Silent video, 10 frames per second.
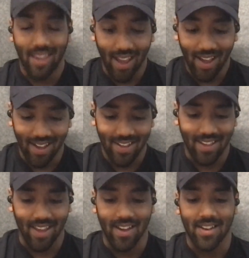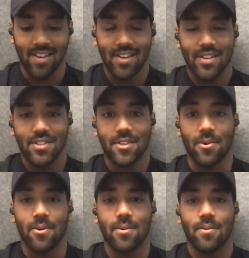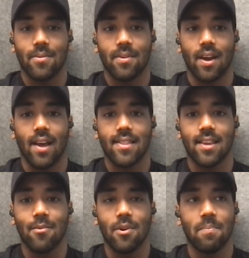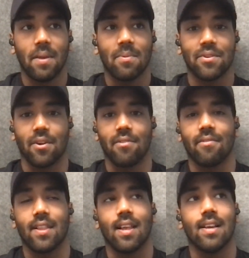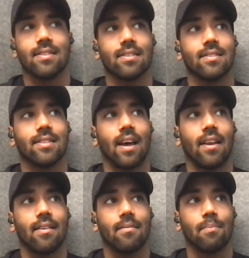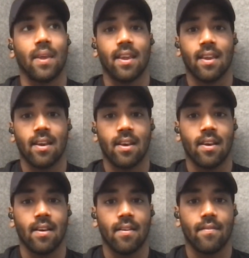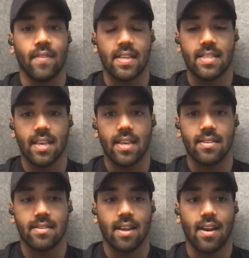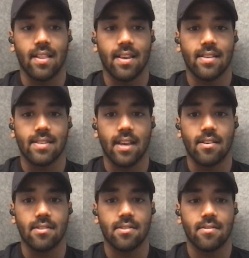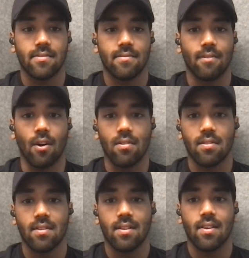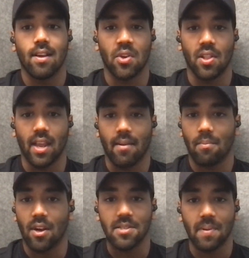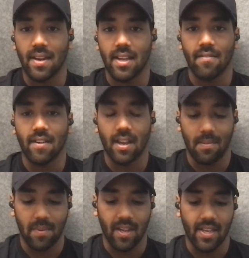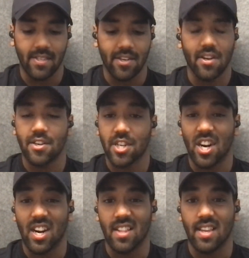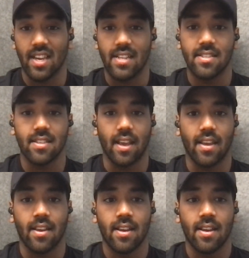Yeah. So I think what people don't realize is that being a VC is kind of like a sales role. You're like prospecting for companies, you're nurturing leads. Like